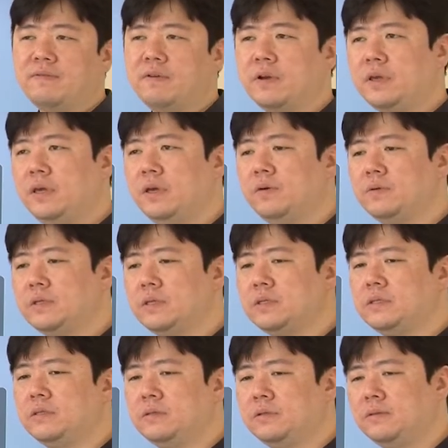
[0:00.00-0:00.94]
FRQs
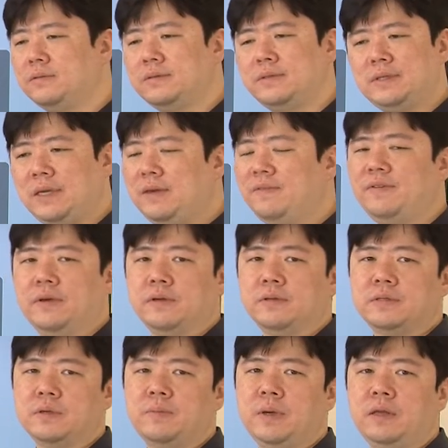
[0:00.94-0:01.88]
is
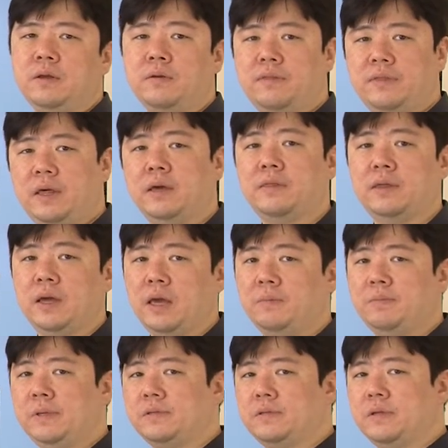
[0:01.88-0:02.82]
devious. I mean, you think that
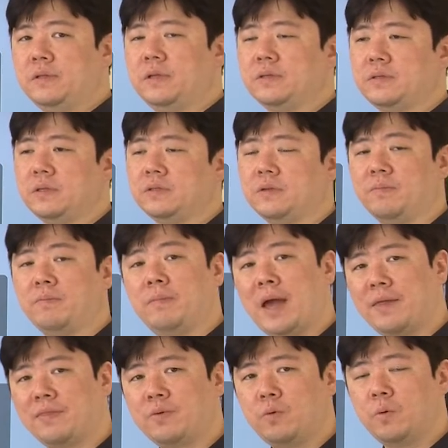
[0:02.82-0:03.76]
AP Statistics is a
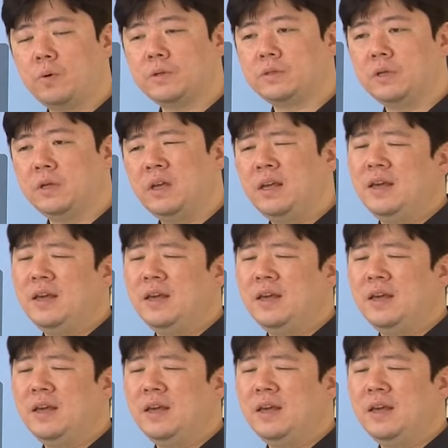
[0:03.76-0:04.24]
math course.